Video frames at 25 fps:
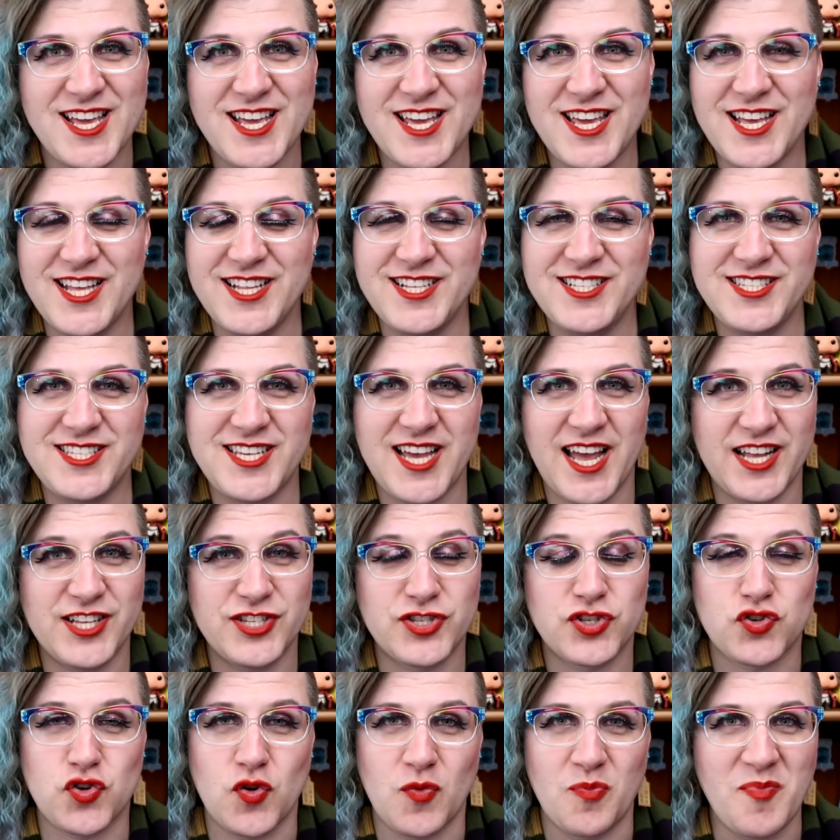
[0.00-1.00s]

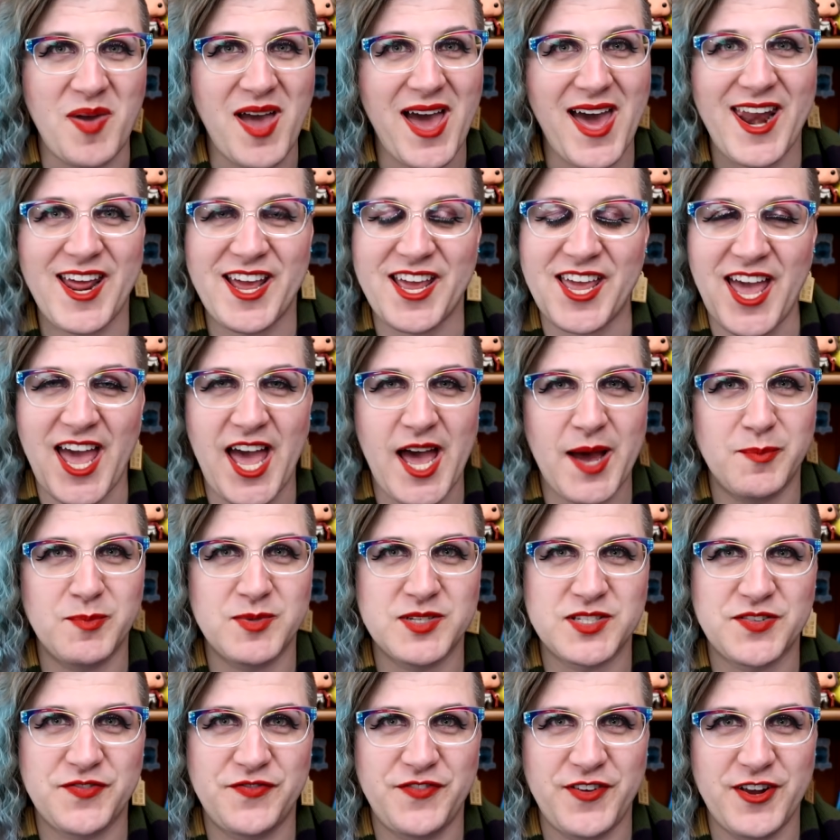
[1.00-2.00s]
Intense, dramatic,
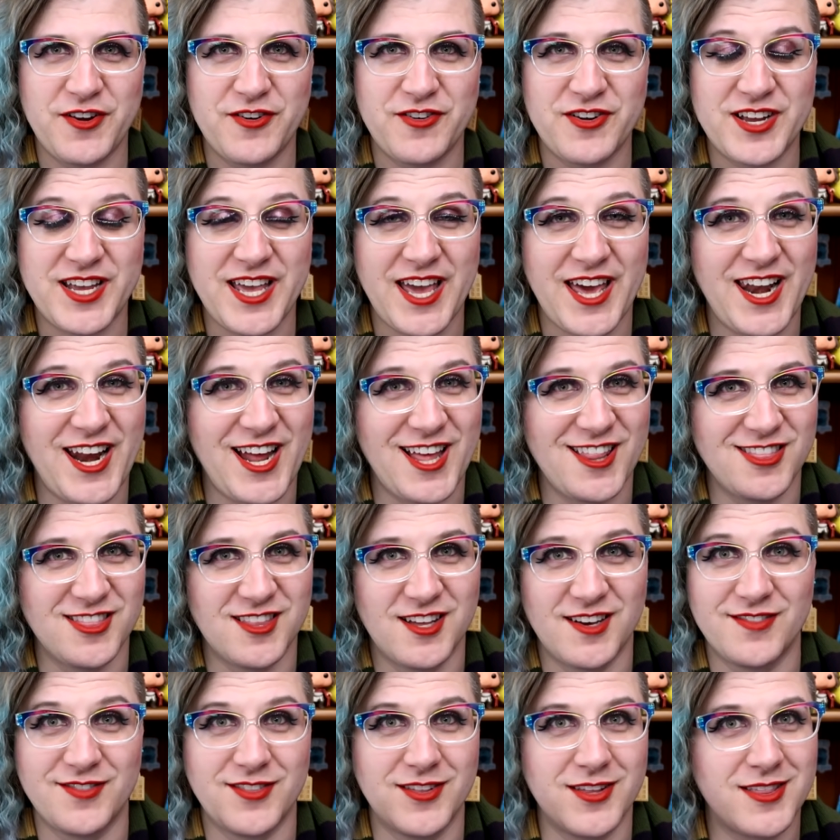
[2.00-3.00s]
atmospheric, and I
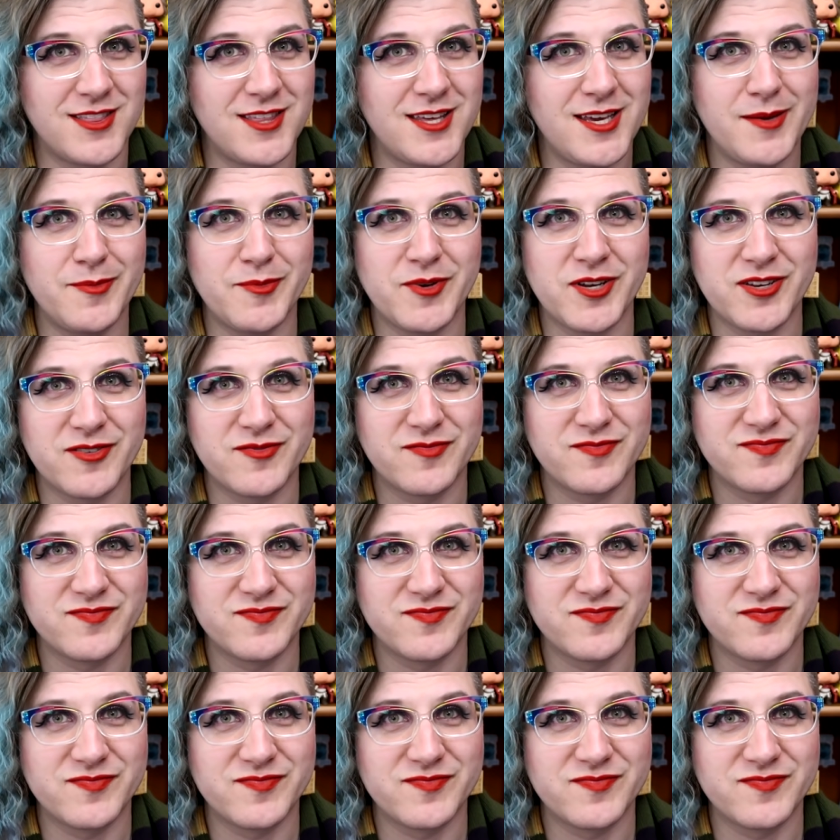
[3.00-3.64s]
love the theming.